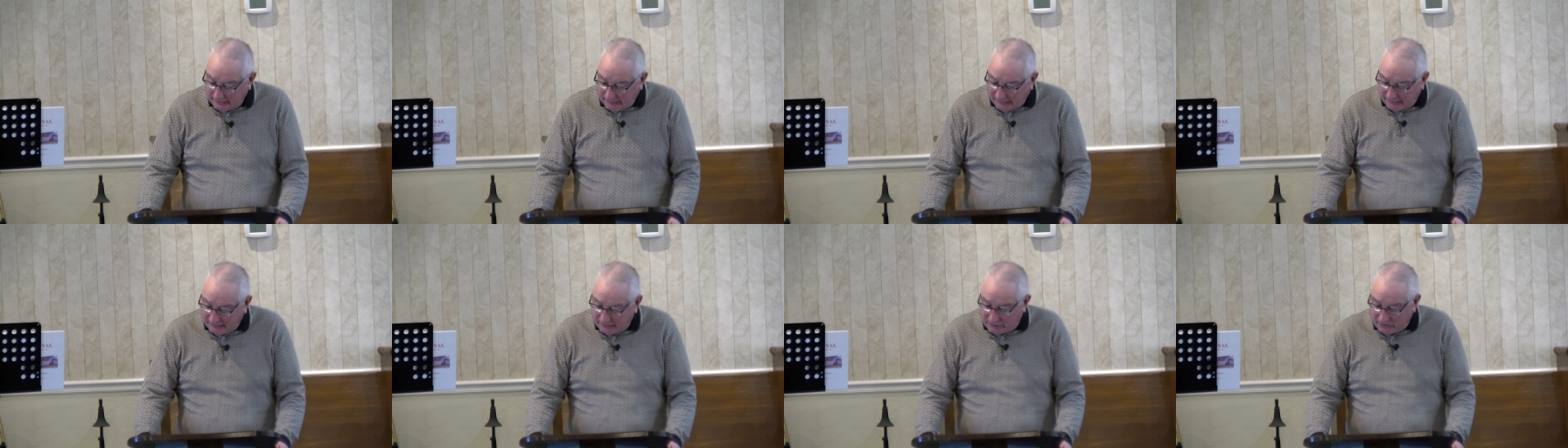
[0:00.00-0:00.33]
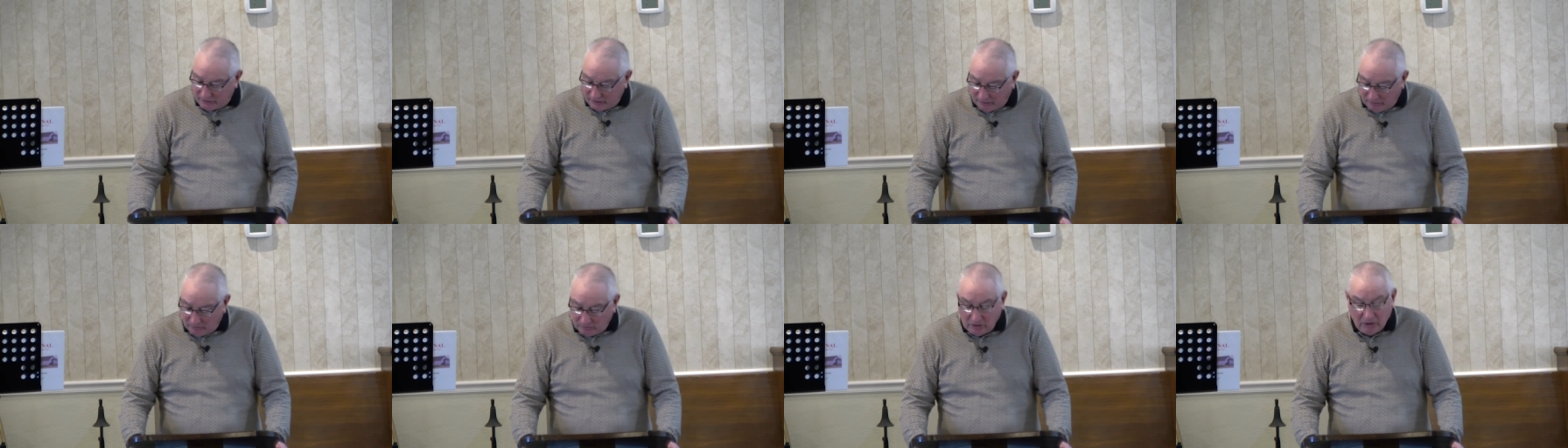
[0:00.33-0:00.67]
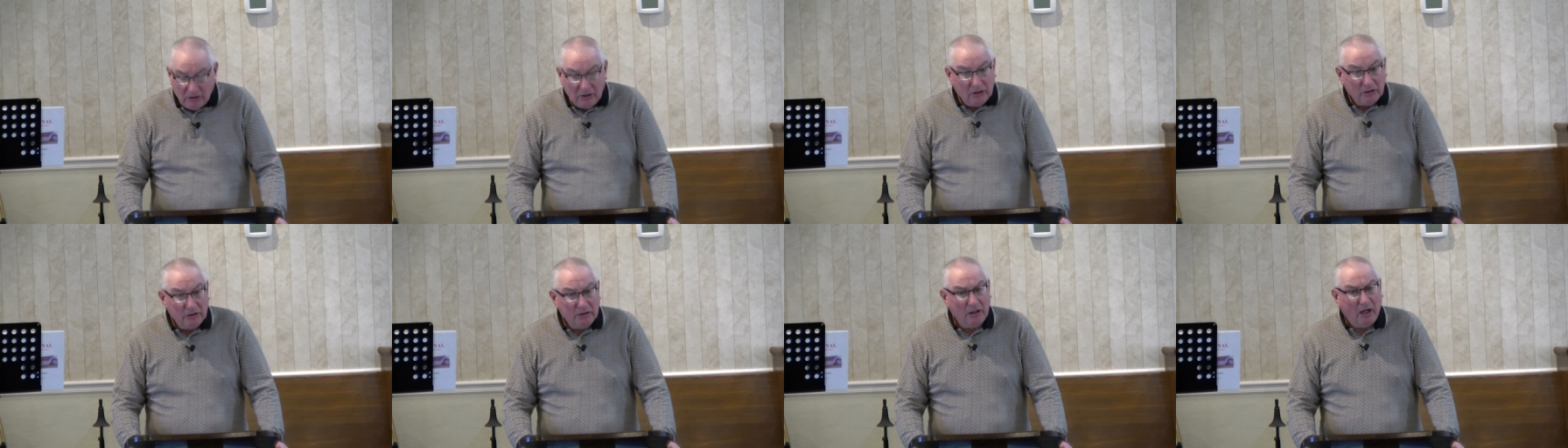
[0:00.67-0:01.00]
And
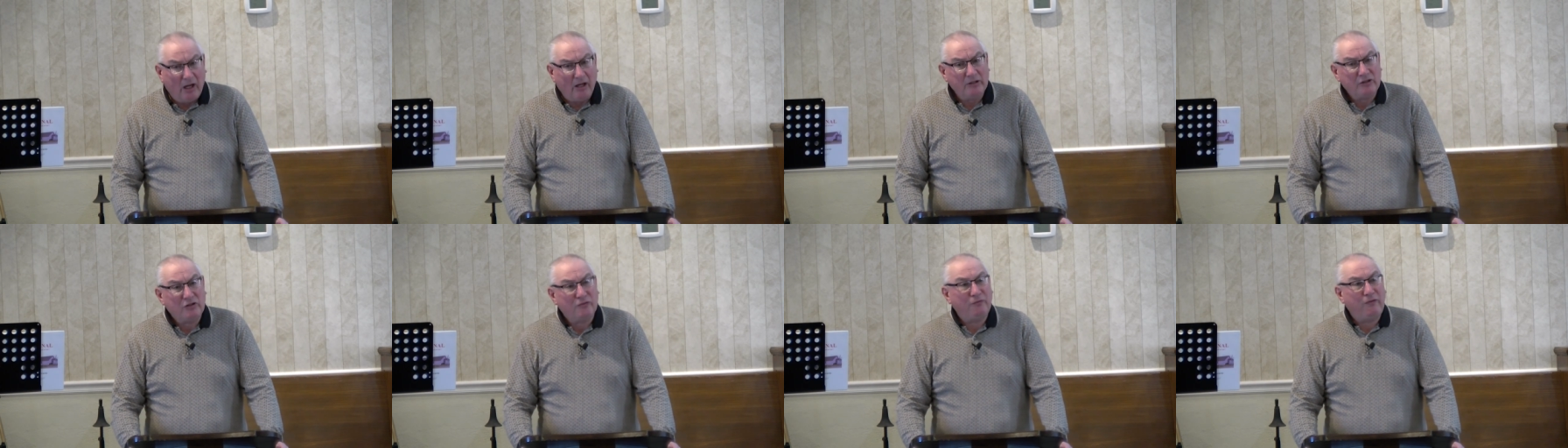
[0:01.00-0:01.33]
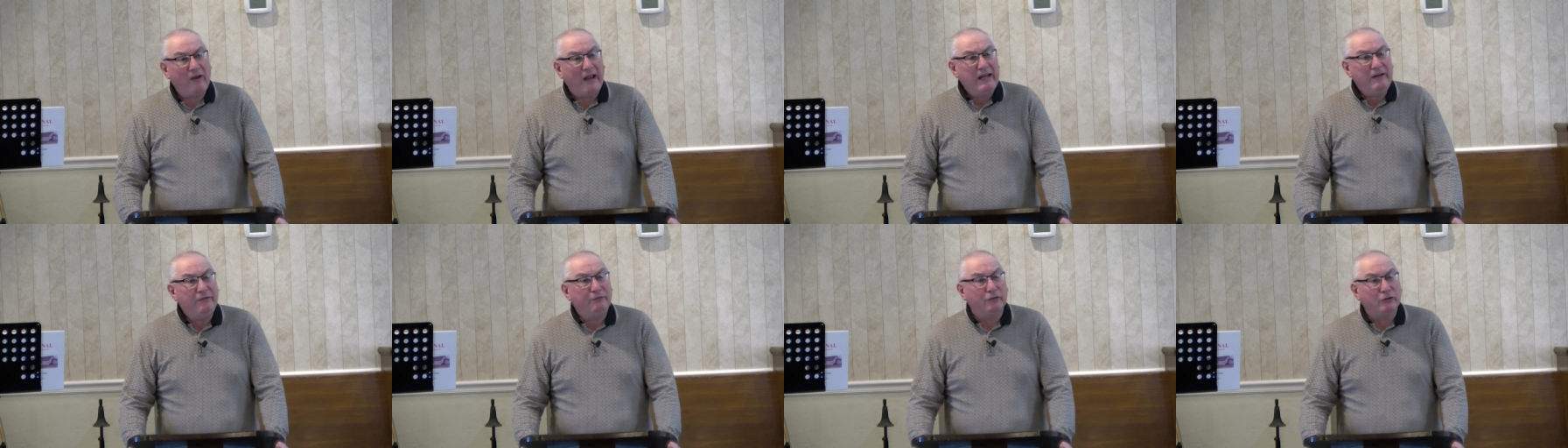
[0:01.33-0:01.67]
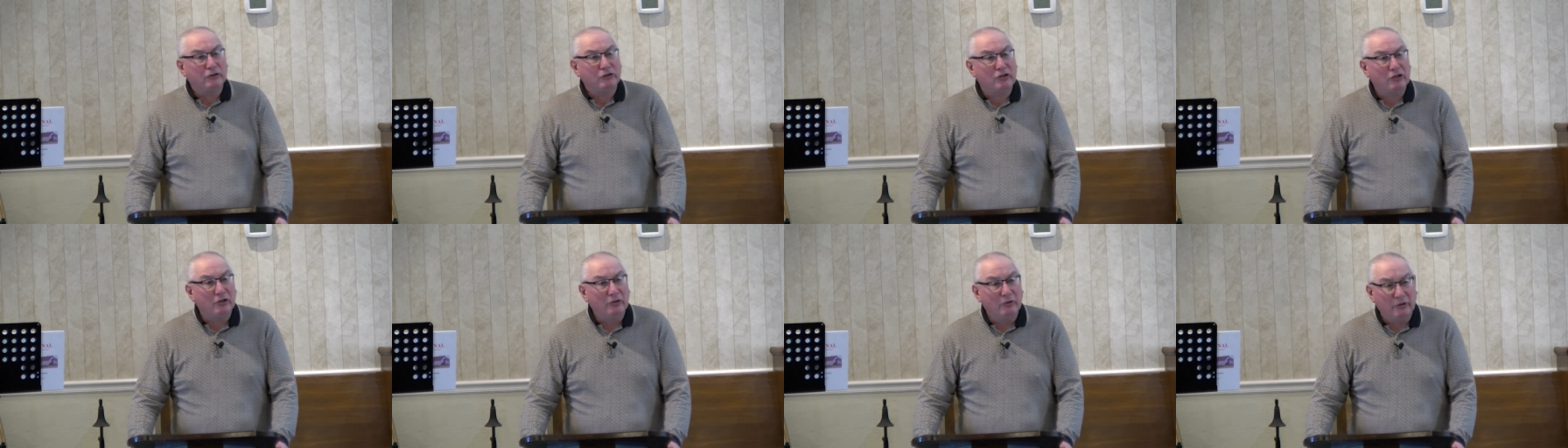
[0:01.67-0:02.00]
so God's
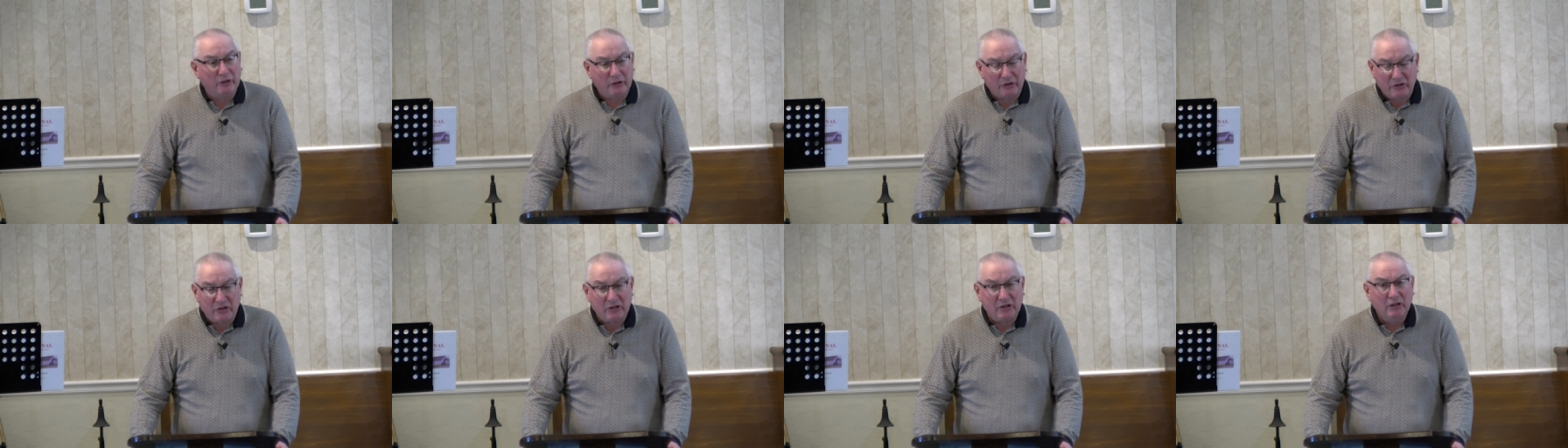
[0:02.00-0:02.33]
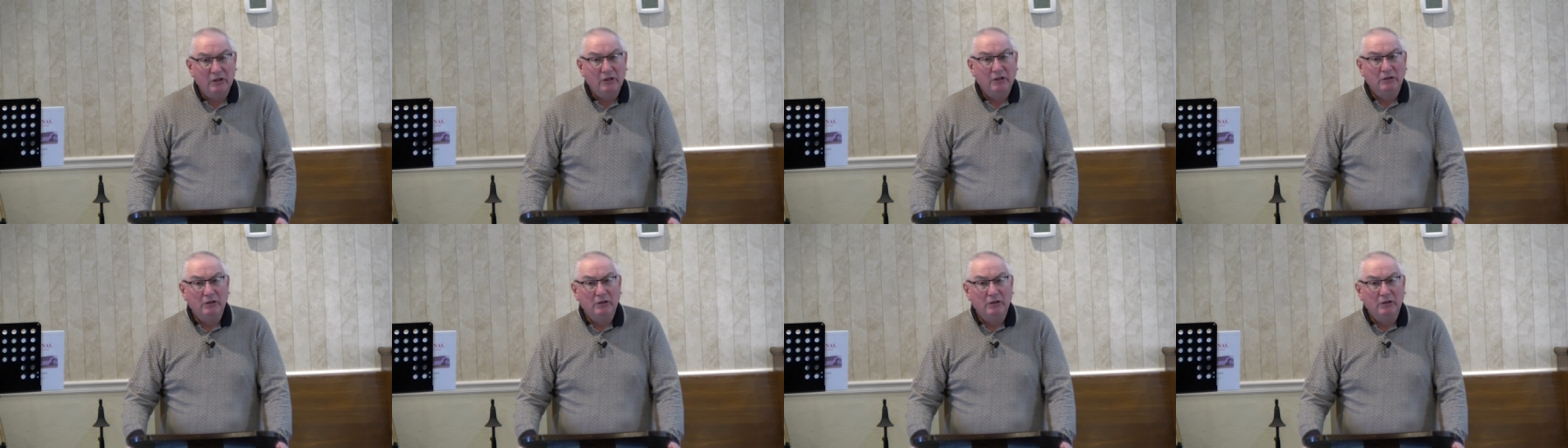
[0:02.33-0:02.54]
faithful to us.